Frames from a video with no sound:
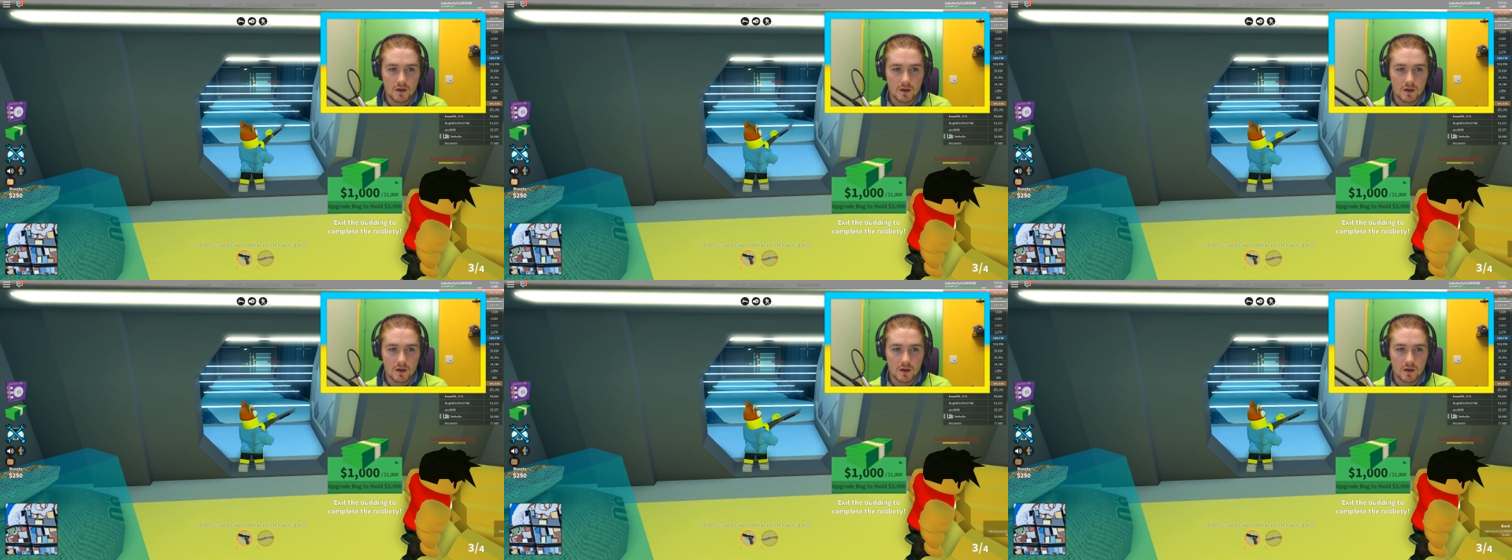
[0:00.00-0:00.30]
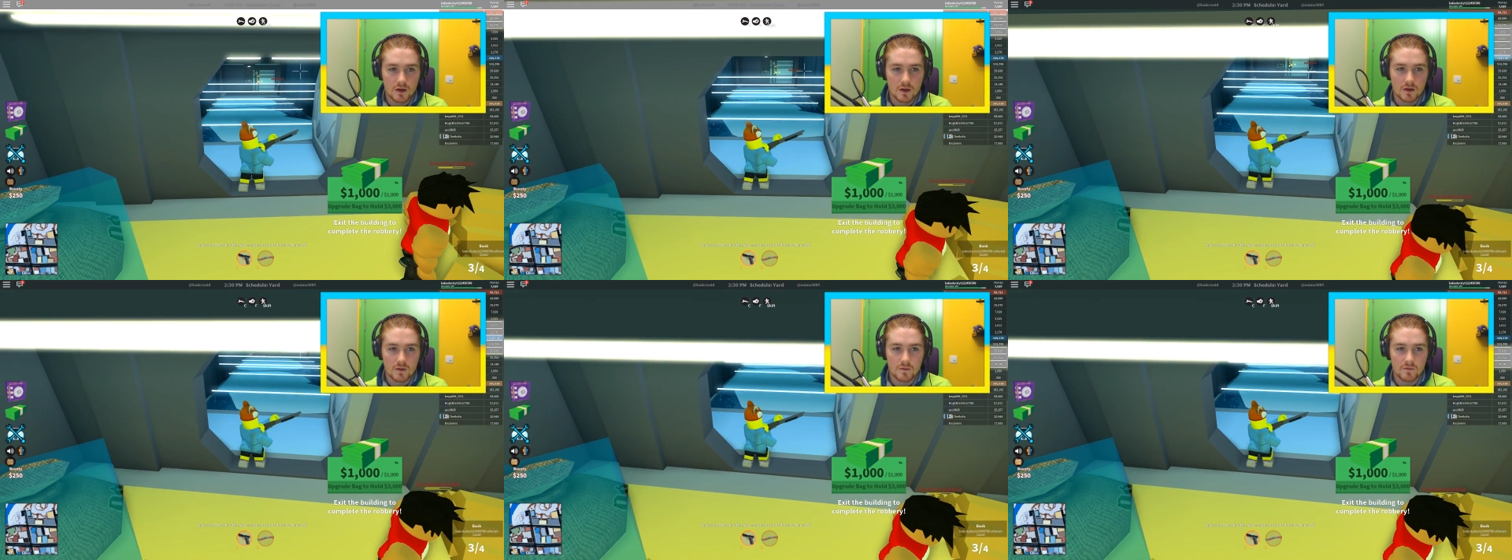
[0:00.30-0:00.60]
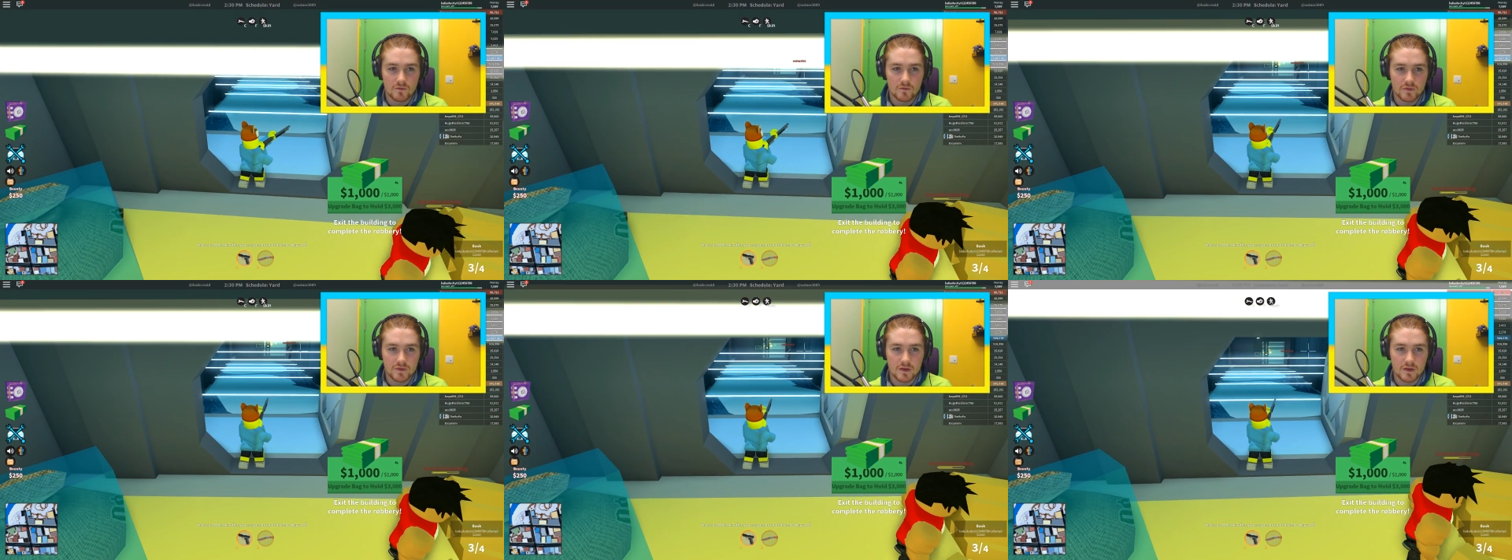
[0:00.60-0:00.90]
stay here for
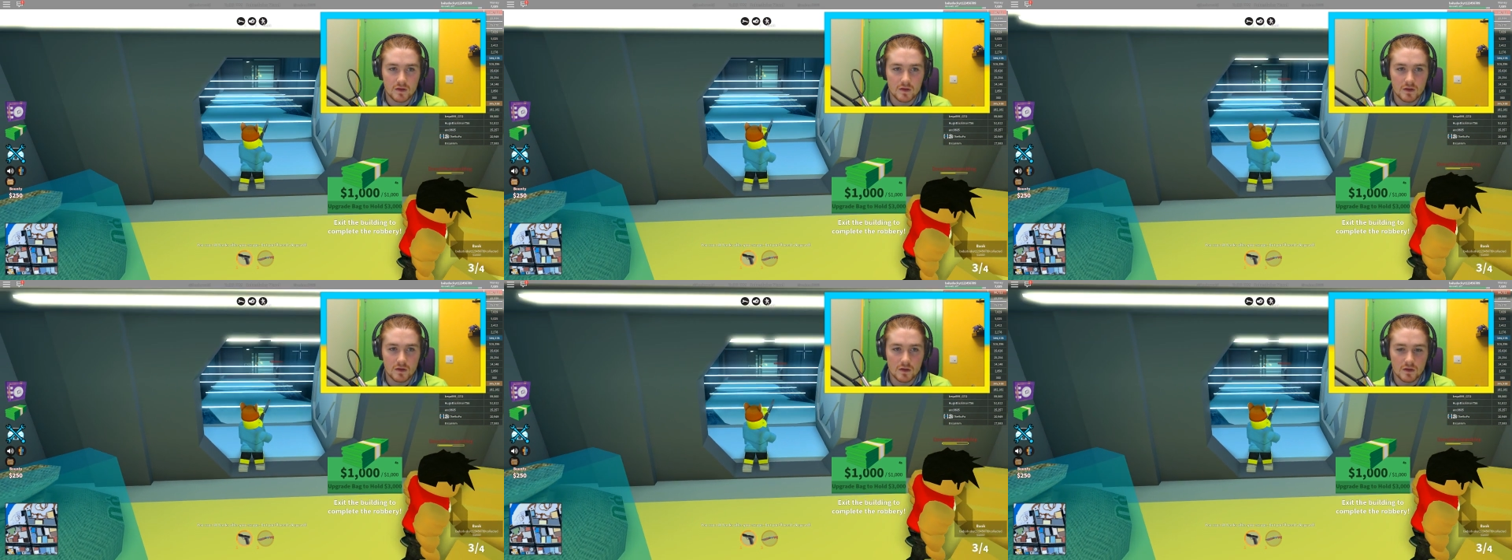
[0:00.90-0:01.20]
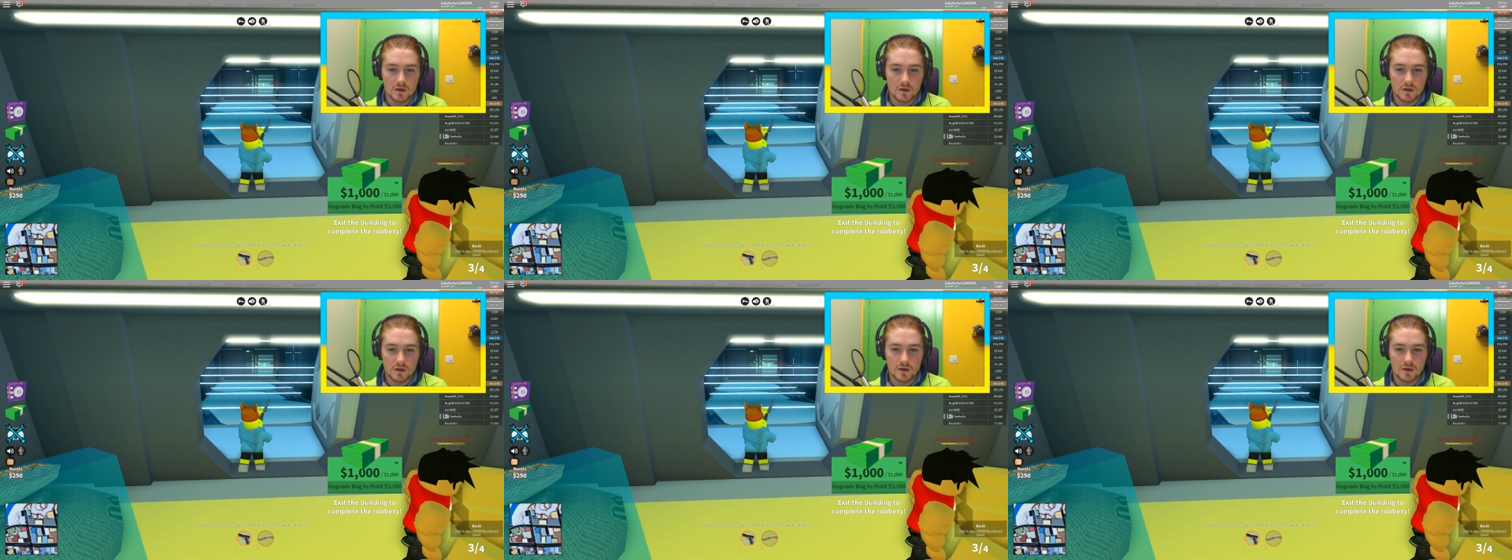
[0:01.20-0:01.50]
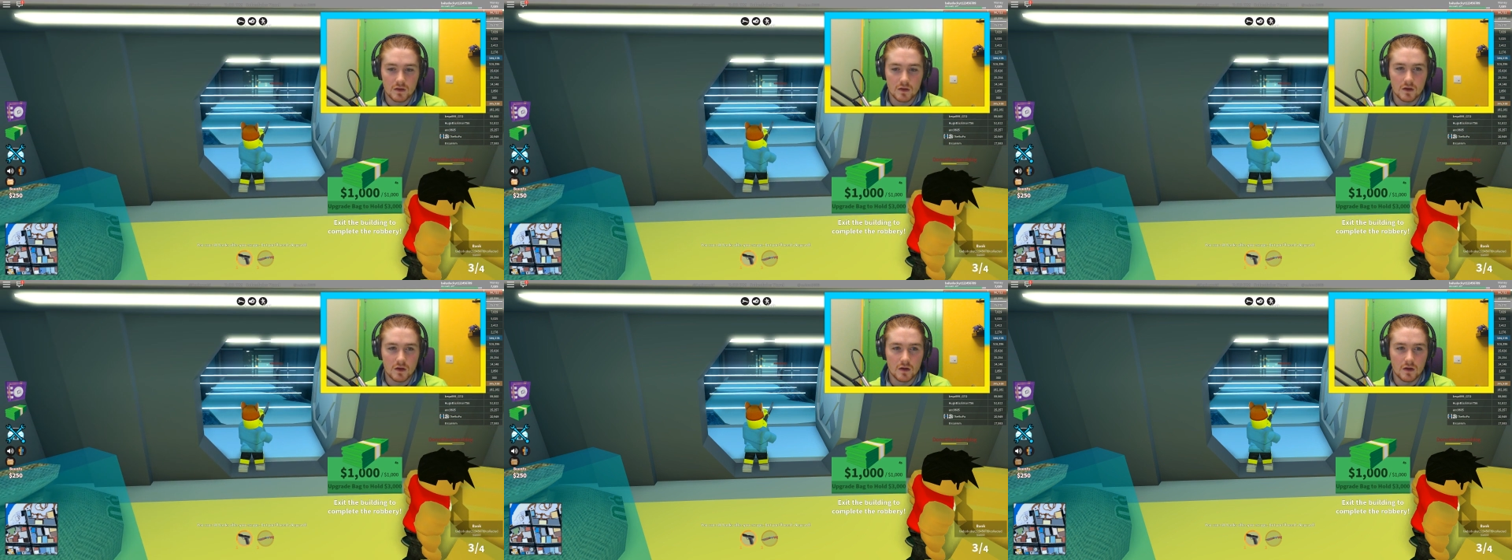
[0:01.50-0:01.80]
backup after guys
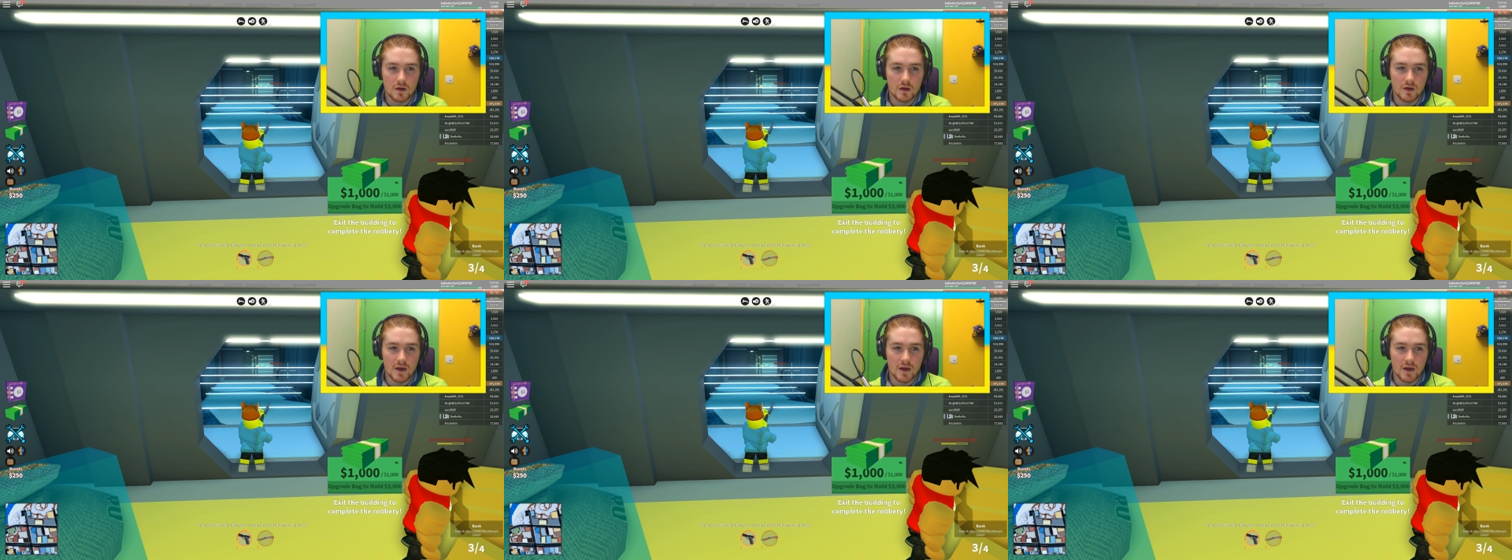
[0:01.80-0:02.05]
now.